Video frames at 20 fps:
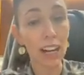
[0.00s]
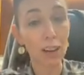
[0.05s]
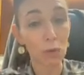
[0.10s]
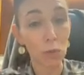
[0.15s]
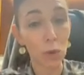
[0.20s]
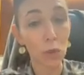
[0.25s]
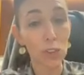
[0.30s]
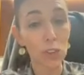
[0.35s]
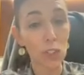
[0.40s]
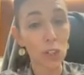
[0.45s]

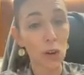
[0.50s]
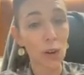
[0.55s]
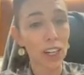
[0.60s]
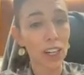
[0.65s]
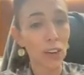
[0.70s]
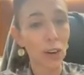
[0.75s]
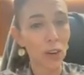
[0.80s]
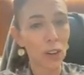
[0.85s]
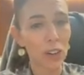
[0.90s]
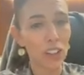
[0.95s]
what's
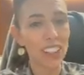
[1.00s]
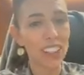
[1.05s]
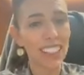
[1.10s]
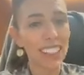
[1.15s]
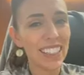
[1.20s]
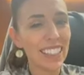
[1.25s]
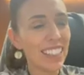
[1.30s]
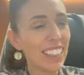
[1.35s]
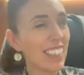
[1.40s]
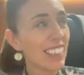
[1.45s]
going on
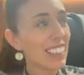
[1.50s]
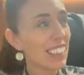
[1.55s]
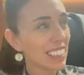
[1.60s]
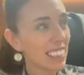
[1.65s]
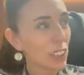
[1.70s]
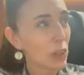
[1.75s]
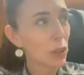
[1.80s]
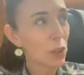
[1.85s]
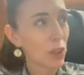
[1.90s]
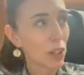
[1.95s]

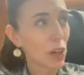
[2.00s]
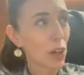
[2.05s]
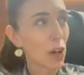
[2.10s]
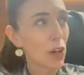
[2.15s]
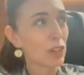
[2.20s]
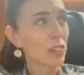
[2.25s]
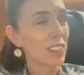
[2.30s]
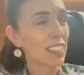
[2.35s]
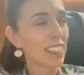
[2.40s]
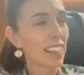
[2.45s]
still with
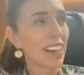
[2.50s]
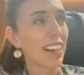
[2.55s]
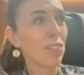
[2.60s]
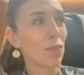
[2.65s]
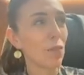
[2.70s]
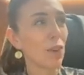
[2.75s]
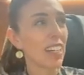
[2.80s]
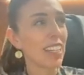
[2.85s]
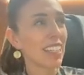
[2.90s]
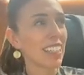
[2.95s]
COVID,
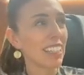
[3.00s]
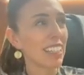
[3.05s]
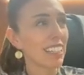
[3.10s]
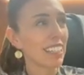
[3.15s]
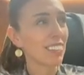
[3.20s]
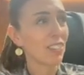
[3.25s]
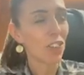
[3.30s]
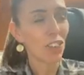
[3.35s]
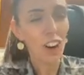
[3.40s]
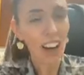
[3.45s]
and we
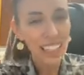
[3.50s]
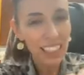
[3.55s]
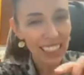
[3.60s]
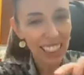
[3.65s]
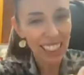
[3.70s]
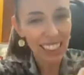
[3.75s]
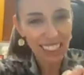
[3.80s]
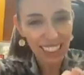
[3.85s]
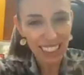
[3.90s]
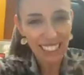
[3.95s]
can write
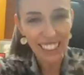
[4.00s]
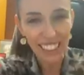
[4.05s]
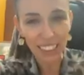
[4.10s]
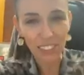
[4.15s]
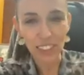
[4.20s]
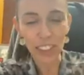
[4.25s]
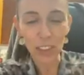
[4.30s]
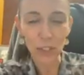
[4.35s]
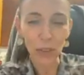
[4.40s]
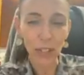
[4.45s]
down to
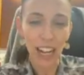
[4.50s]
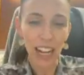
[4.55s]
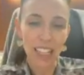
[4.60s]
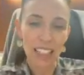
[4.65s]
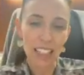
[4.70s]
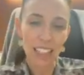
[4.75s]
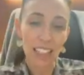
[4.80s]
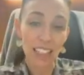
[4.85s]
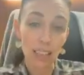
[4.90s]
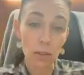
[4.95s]
individual
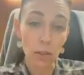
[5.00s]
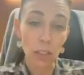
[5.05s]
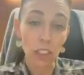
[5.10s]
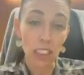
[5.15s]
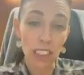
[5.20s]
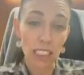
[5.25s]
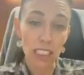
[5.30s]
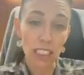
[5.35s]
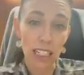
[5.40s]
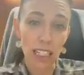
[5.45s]
cases, which
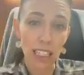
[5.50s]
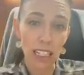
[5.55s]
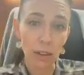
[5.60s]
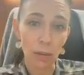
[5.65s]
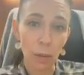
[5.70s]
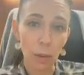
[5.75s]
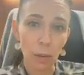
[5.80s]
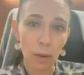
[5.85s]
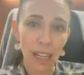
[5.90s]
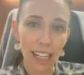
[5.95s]
is exactly
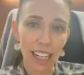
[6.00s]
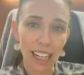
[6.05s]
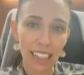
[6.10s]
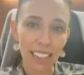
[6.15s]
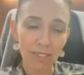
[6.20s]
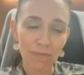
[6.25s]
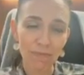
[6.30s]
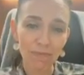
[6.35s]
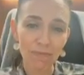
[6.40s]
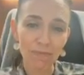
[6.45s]
what we
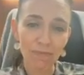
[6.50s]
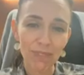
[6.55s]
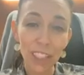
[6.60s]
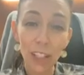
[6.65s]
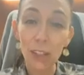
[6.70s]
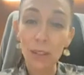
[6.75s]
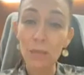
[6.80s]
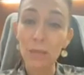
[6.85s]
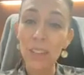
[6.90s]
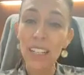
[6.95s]
need.
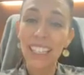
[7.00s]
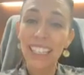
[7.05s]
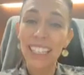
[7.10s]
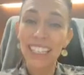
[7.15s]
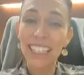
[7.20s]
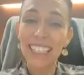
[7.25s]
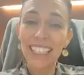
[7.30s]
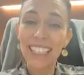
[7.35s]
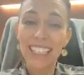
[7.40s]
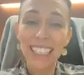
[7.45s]
So
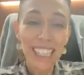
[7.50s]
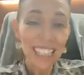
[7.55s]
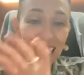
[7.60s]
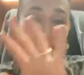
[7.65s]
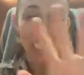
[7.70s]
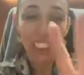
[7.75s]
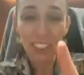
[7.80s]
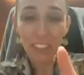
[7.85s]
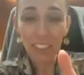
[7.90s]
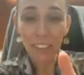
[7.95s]
stay in
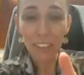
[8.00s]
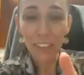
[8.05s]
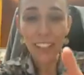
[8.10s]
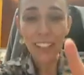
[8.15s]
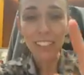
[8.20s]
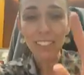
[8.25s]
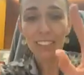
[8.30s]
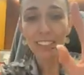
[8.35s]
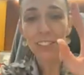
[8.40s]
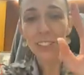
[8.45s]
touch,
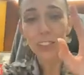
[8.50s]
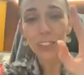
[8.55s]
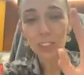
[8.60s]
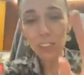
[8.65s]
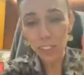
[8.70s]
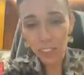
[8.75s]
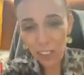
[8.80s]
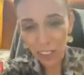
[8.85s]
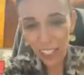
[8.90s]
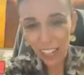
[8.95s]
everyone.
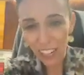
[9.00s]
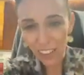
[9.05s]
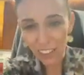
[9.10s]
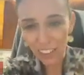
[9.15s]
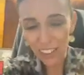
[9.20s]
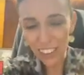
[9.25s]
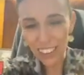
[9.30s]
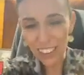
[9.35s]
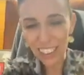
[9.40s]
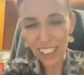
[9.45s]
Do look
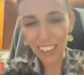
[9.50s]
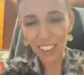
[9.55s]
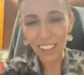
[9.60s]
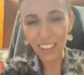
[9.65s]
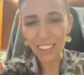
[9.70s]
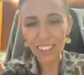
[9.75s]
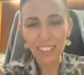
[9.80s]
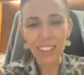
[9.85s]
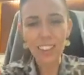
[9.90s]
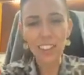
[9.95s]
after
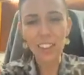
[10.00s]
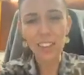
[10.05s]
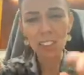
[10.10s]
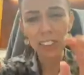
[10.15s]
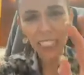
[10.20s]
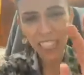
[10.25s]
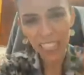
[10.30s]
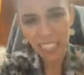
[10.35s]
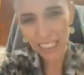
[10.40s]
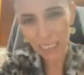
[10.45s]
yourselves. Do
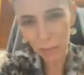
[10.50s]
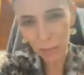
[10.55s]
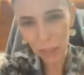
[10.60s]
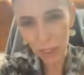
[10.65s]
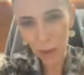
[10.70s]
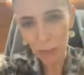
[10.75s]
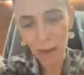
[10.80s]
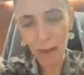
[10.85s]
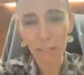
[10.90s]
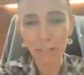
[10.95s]
take some
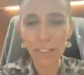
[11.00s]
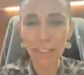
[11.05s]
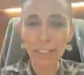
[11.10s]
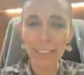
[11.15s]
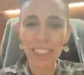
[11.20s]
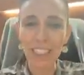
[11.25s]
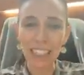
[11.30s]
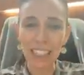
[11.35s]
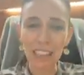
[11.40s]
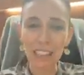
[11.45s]
time out for
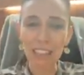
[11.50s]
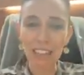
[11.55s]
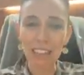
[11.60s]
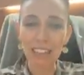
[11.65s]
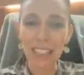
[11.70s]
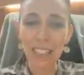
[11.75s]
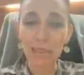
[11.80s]
yourselves.